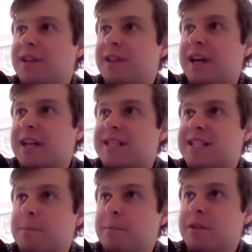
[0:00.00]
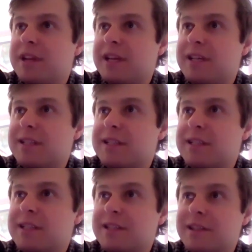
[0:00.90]
that some
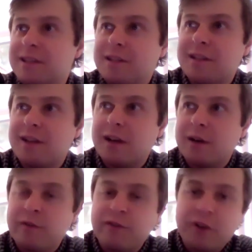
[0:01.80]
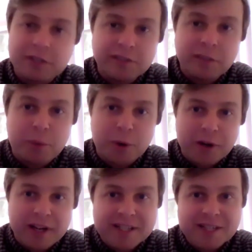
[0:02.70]
things fairly
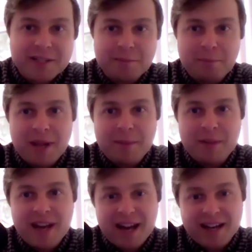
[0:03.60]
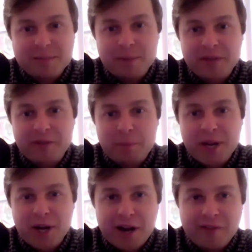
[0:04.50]
laborious, maybe not as big of a
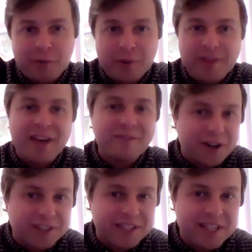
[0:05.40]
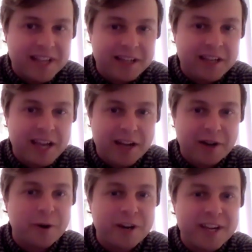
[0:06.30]
payoff. Would that fall into that
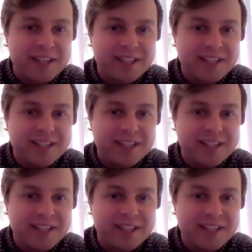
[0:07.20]
category?